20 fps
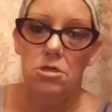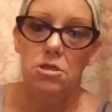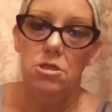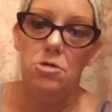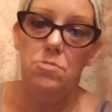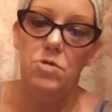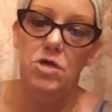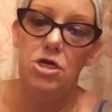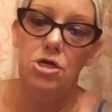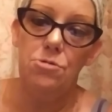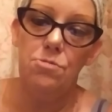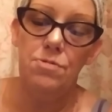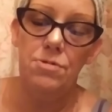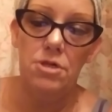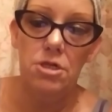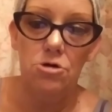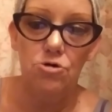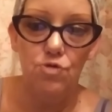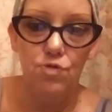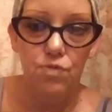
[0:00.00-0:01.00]
let me give a
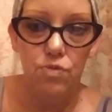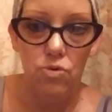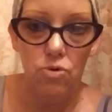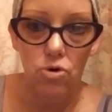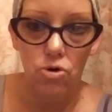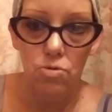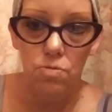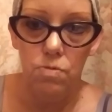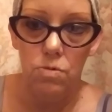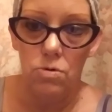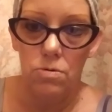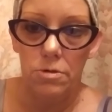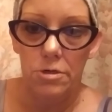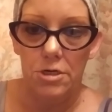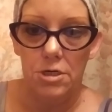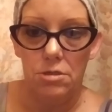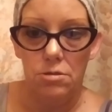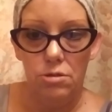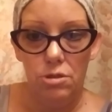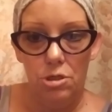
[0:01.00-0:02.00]
little
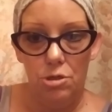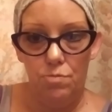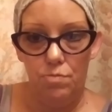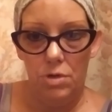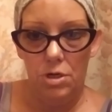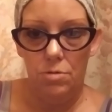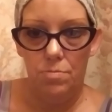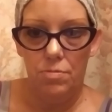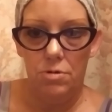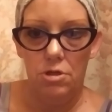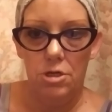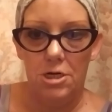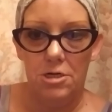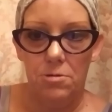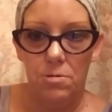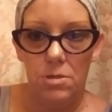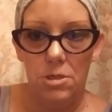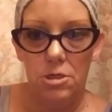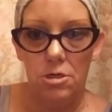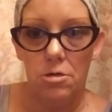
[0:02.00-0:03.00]
forewarning to people
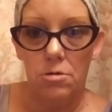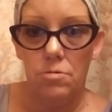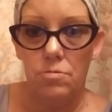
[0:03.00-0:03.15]
out there